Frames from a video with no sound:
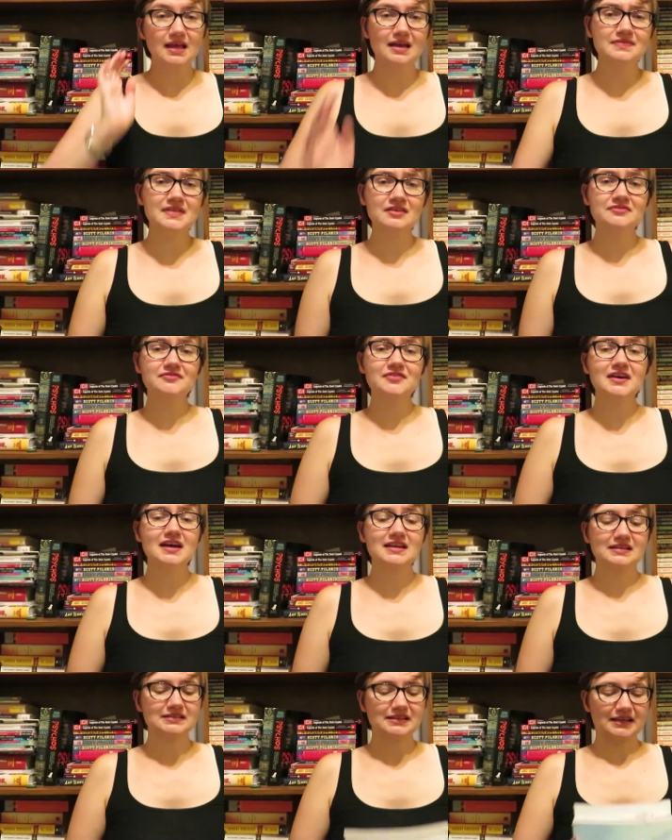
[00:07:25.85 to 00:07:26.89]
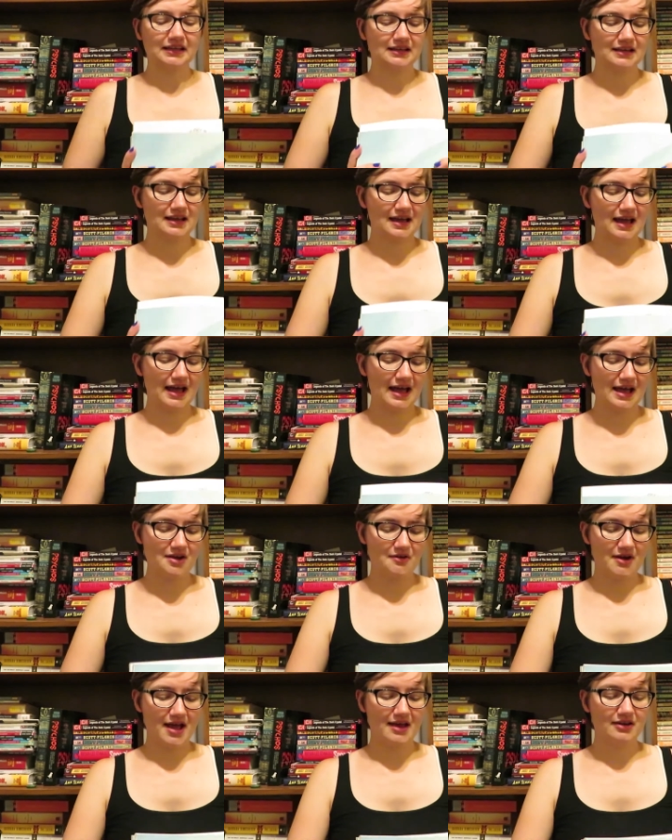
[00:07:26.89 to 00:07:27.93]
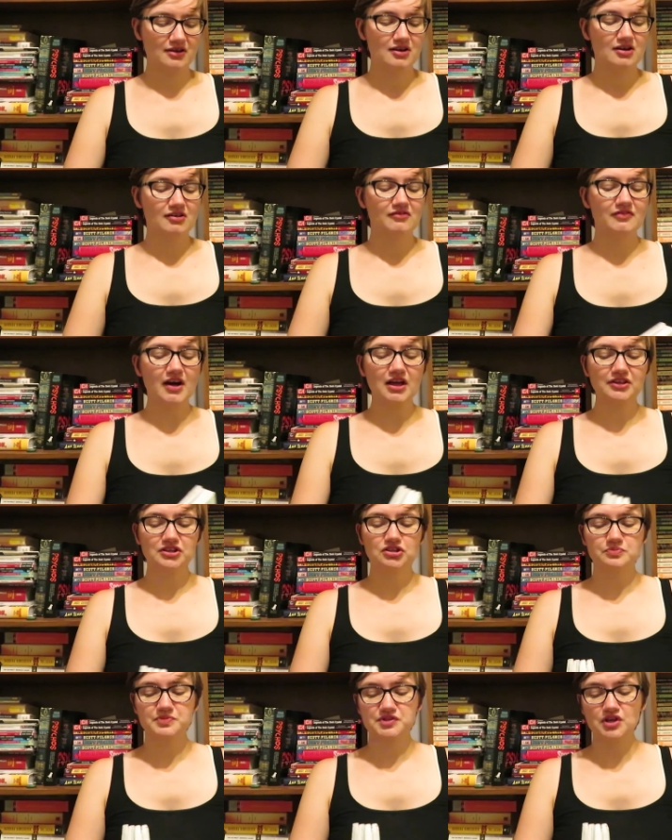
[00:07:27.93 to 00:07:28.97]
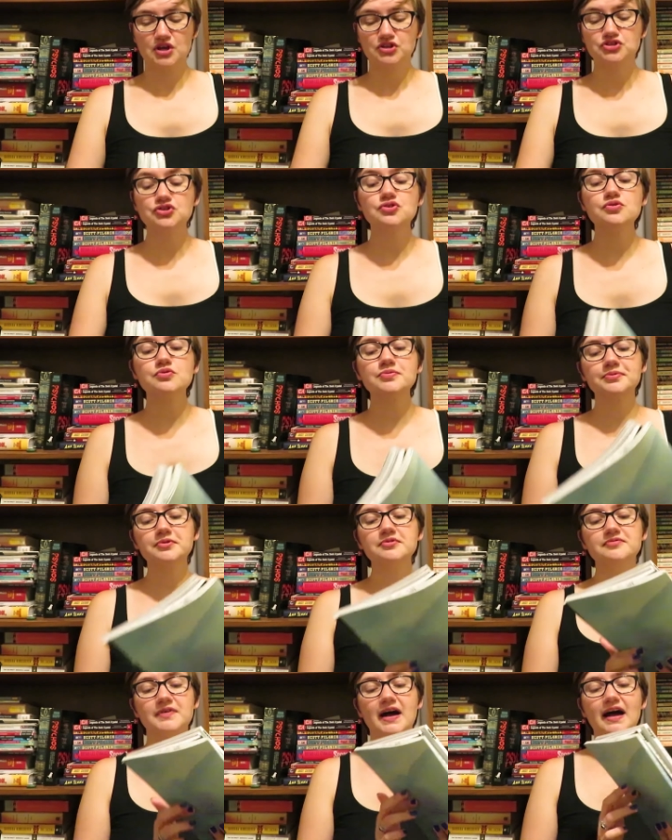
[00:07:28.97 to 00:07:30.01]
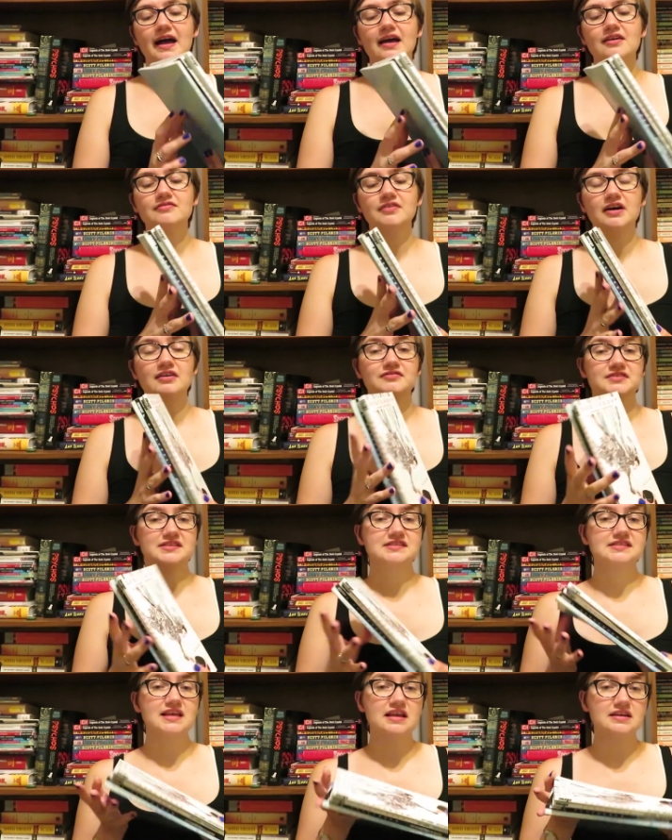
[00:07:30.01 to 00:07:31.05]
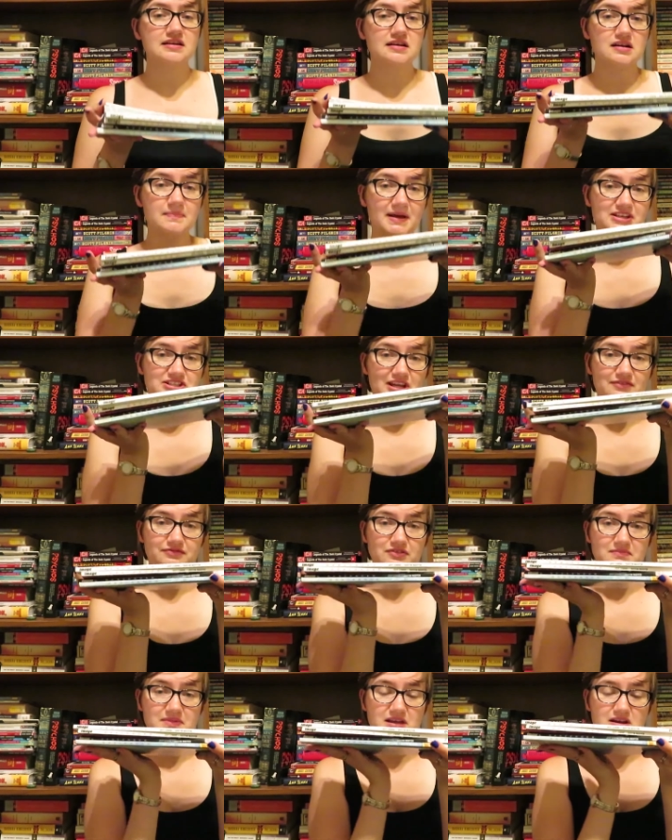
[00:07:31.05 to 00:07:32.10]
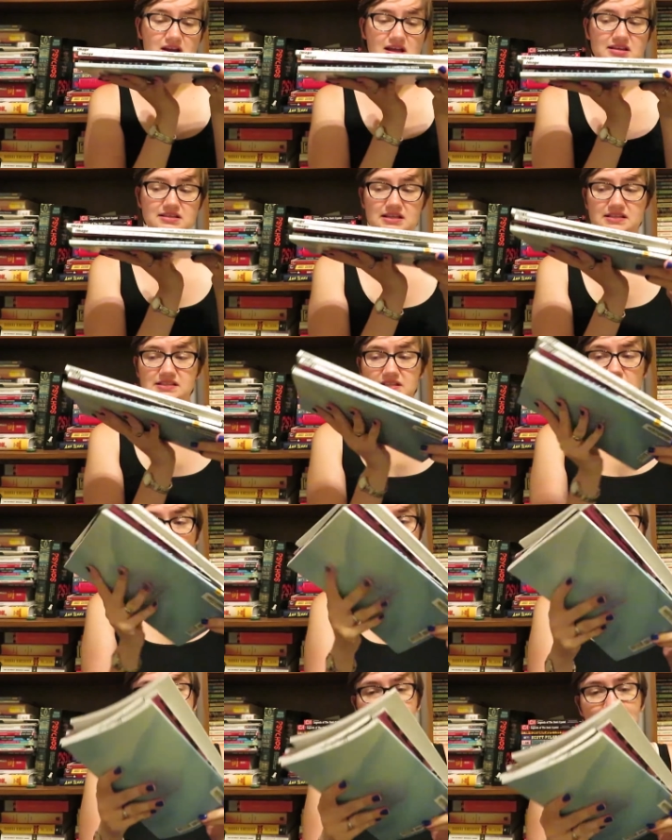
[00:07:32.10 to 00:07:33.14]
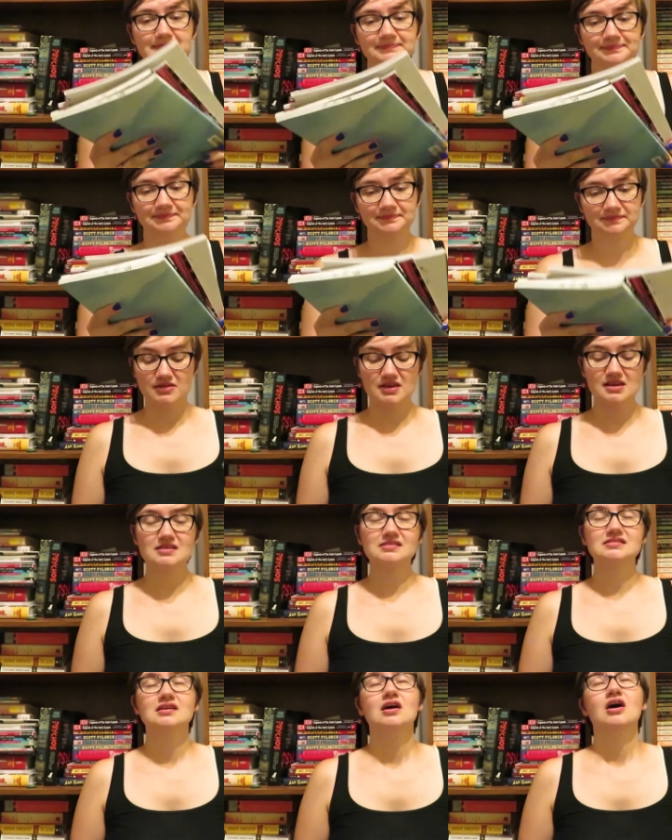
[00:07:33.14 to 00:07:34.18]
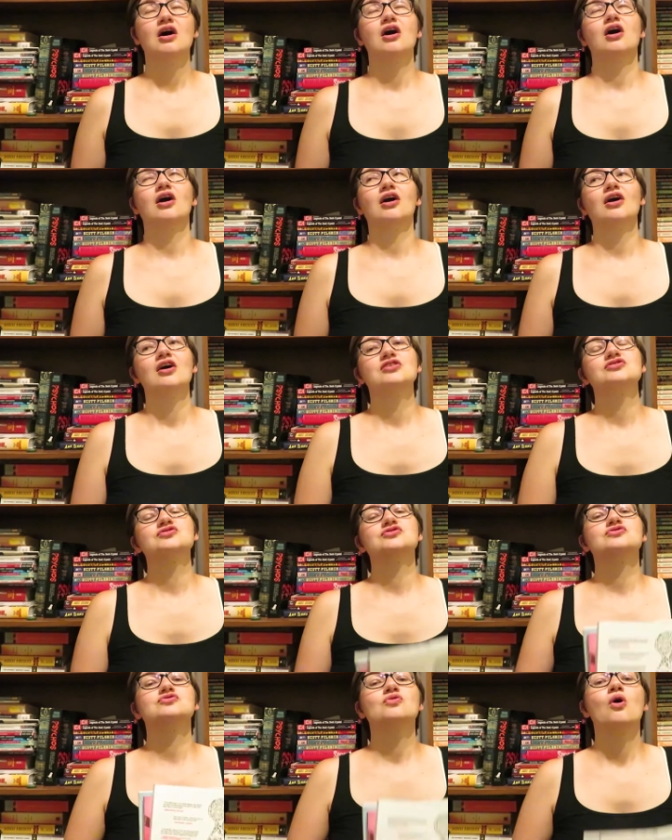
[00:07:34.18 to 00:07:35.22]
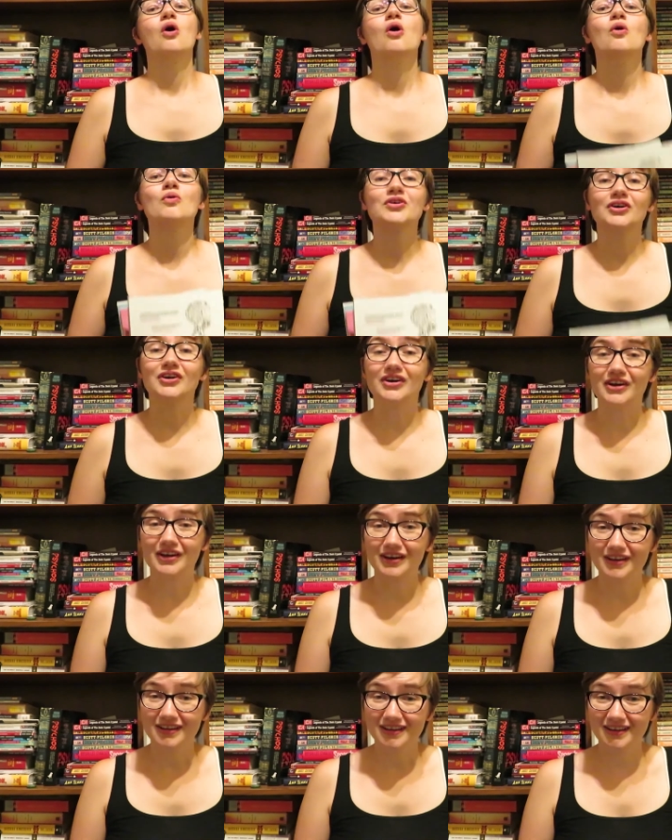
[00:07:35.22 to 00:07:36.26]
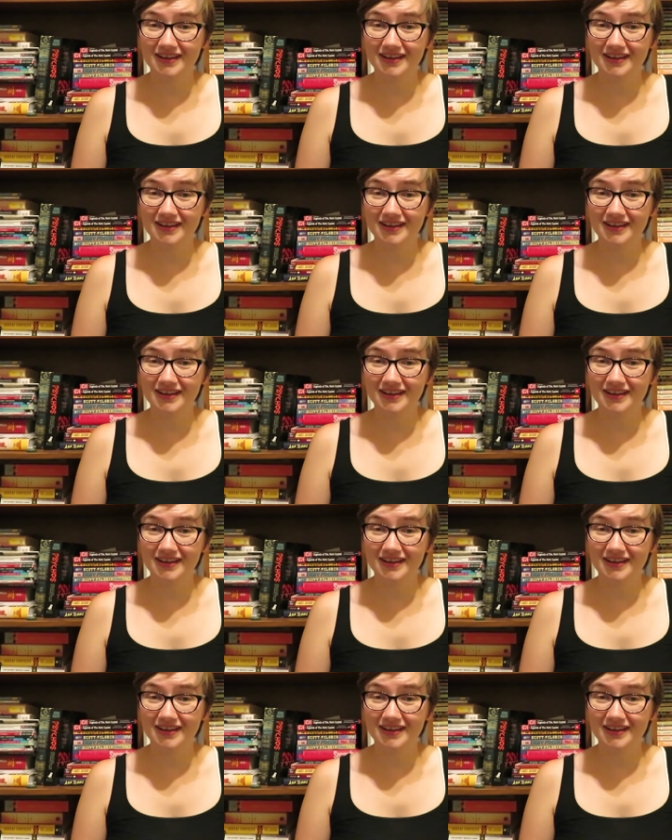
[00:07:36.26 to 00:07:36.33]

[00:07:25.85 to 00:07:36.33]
And then finally, I read volumes 2 through 5 of Descender by Jeff Lemire and Dustin Wynn. These are so good.